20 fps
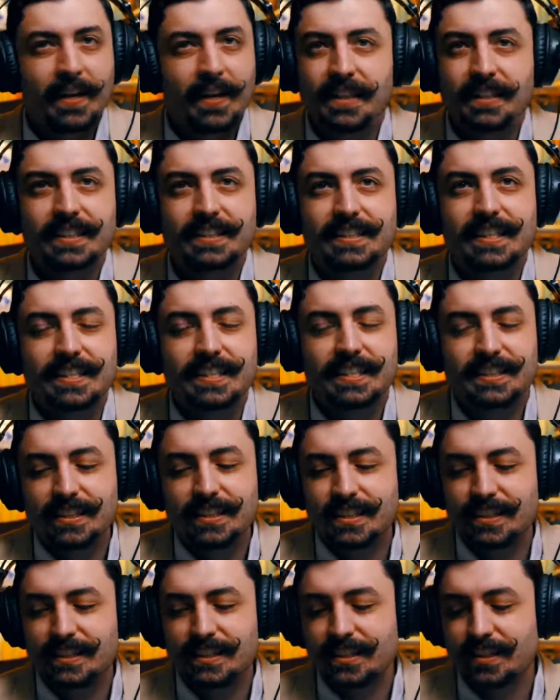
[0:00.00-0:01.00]
Like I said, this
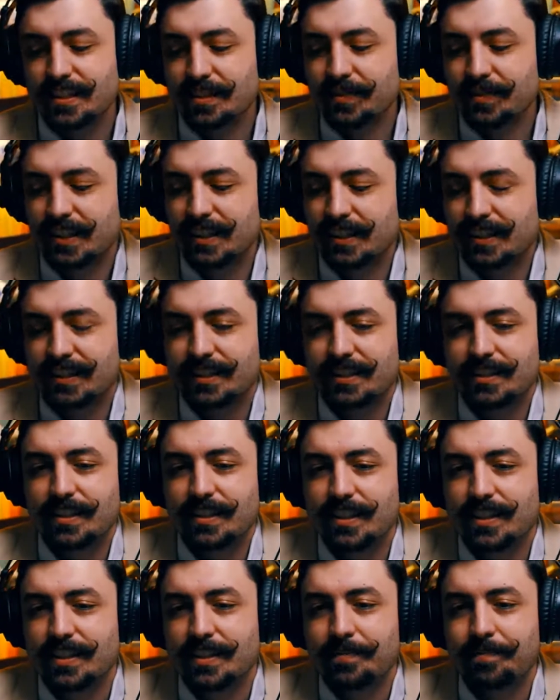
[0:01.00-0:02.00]
is something that's
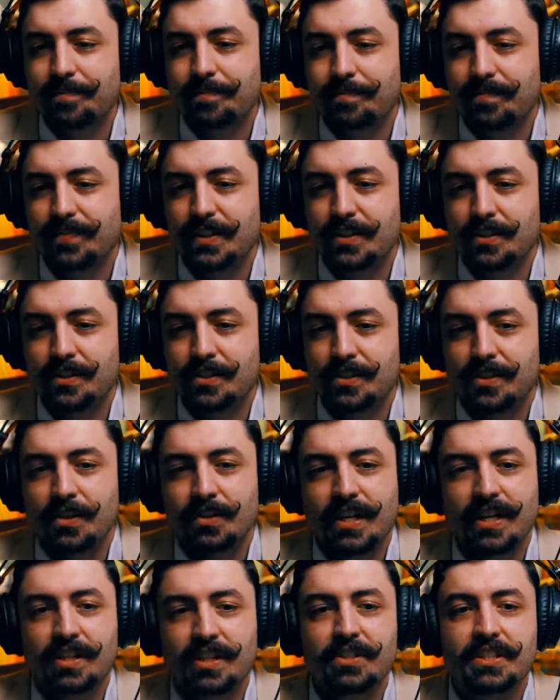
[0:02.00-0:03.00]
so
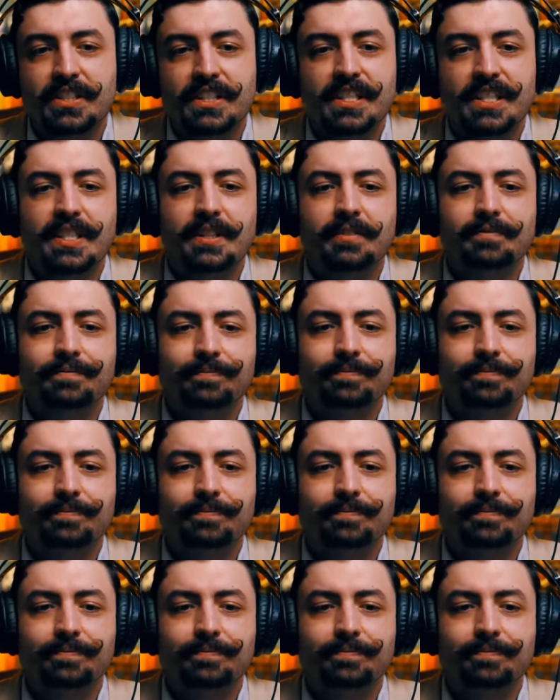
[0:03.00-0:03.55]
interesting